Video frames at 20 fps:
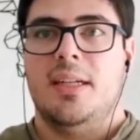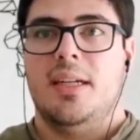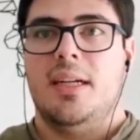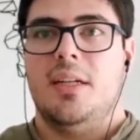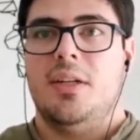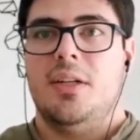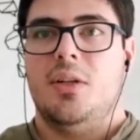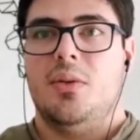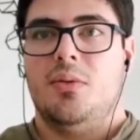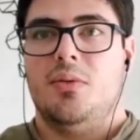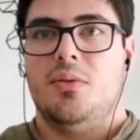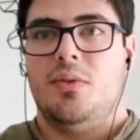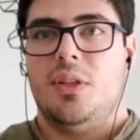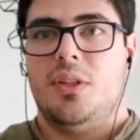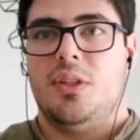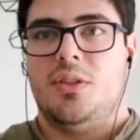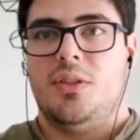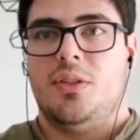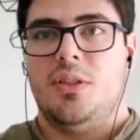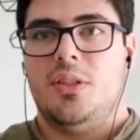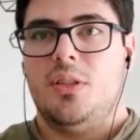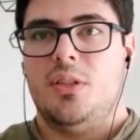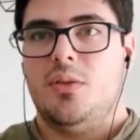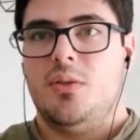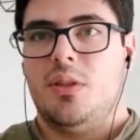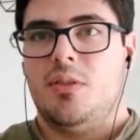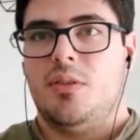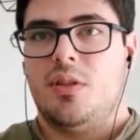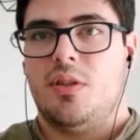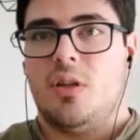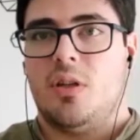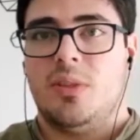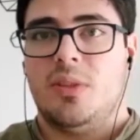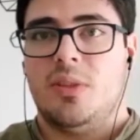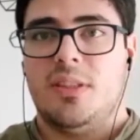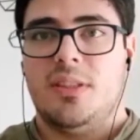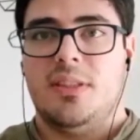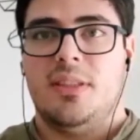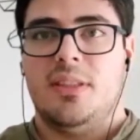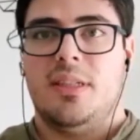new features, new
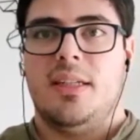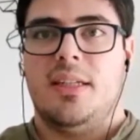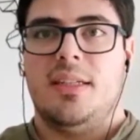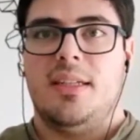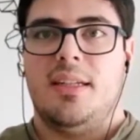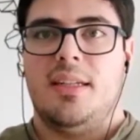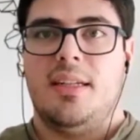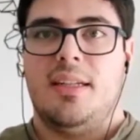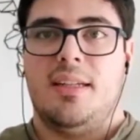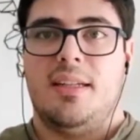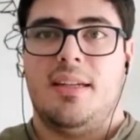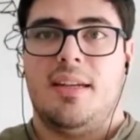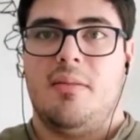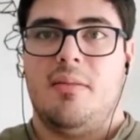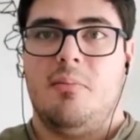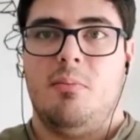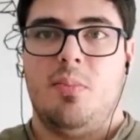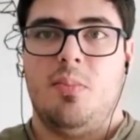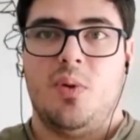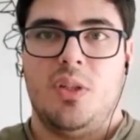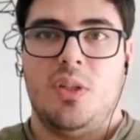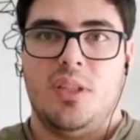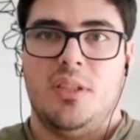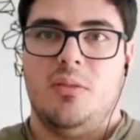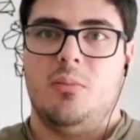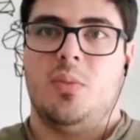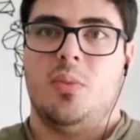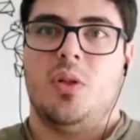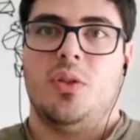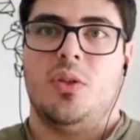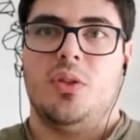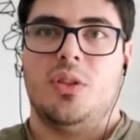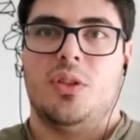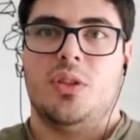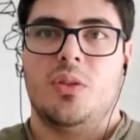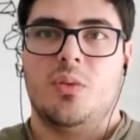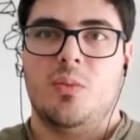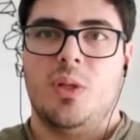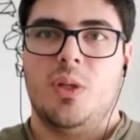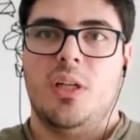developments, and putting in
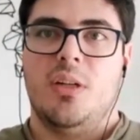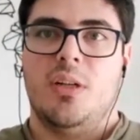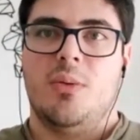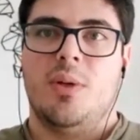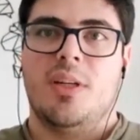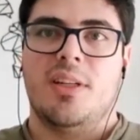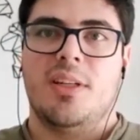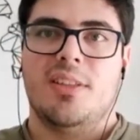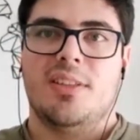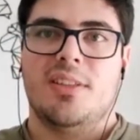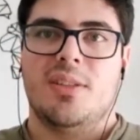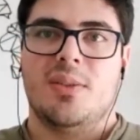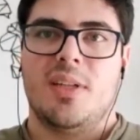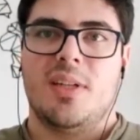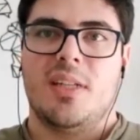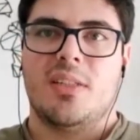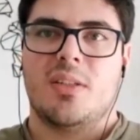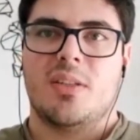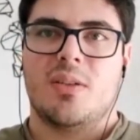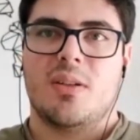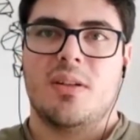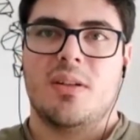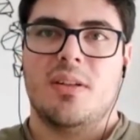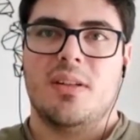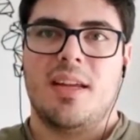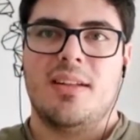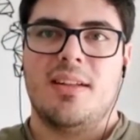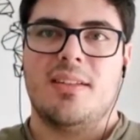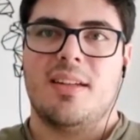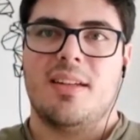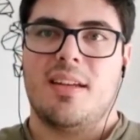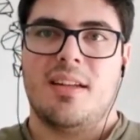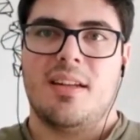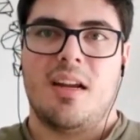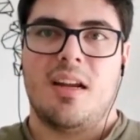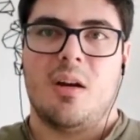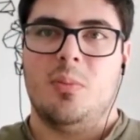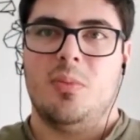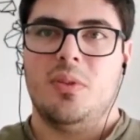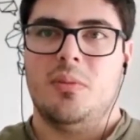production really quickly. So that can
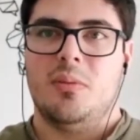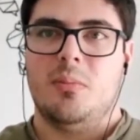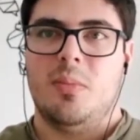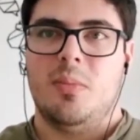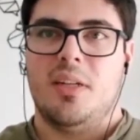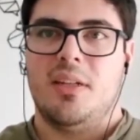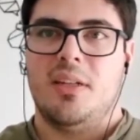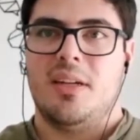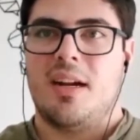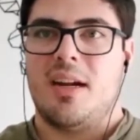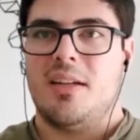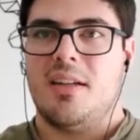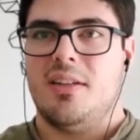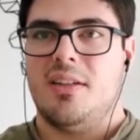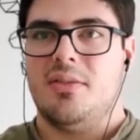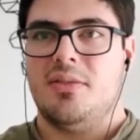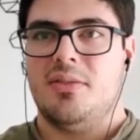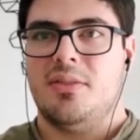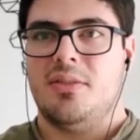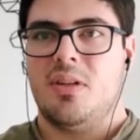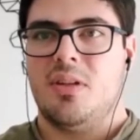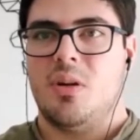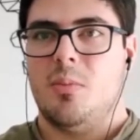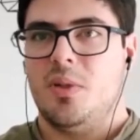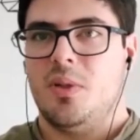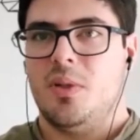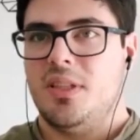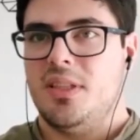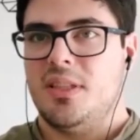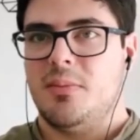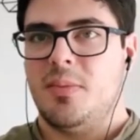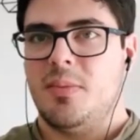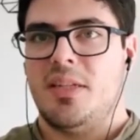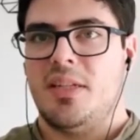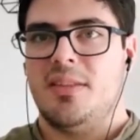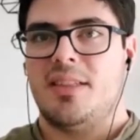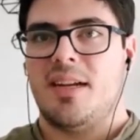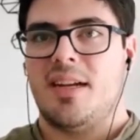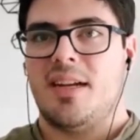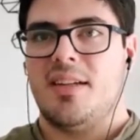help many kind of companies, many
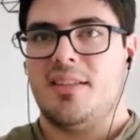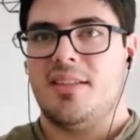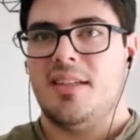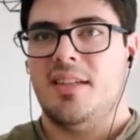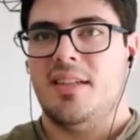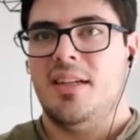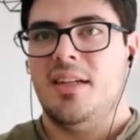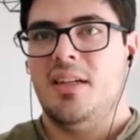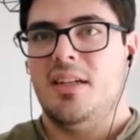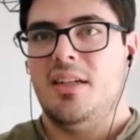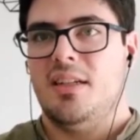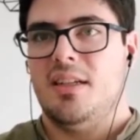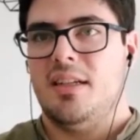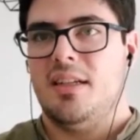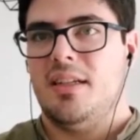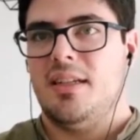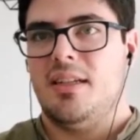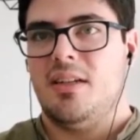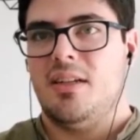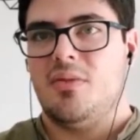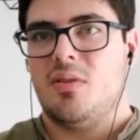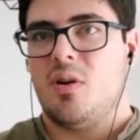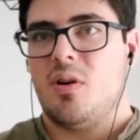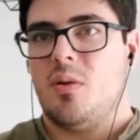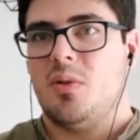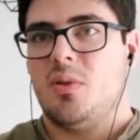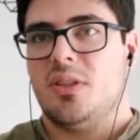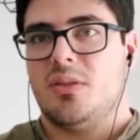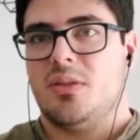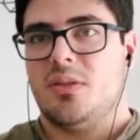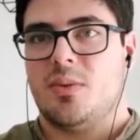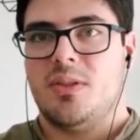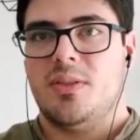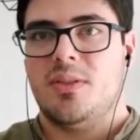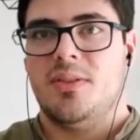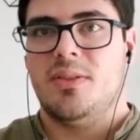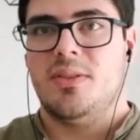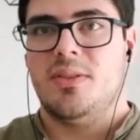size of companies as well.